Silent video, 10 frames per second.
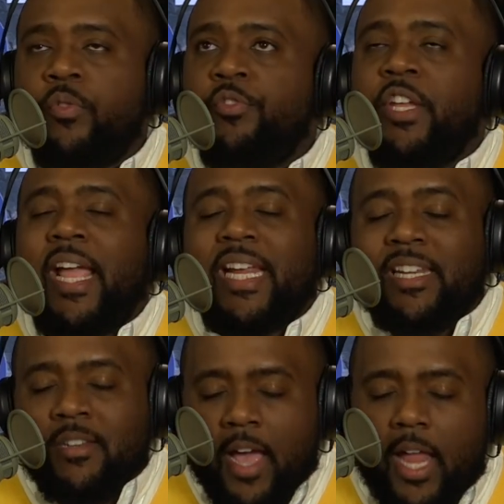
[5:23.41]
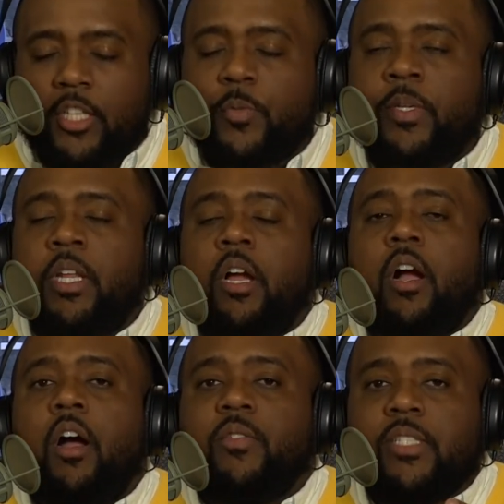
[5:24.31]
the acknowledgement
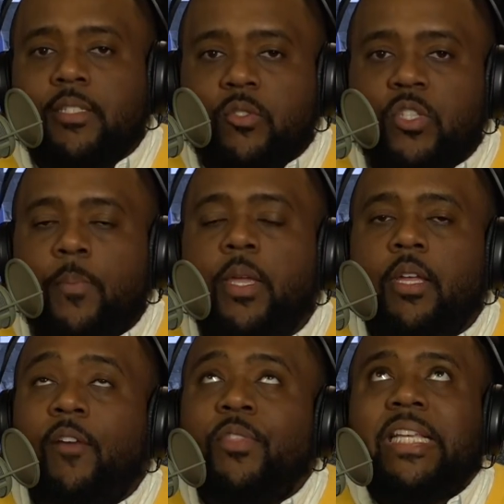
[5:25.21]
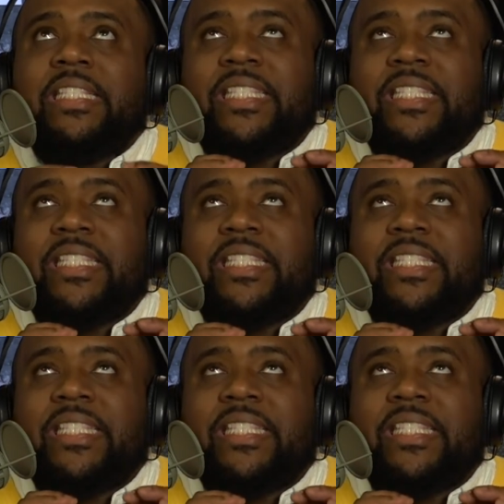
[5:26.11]
of the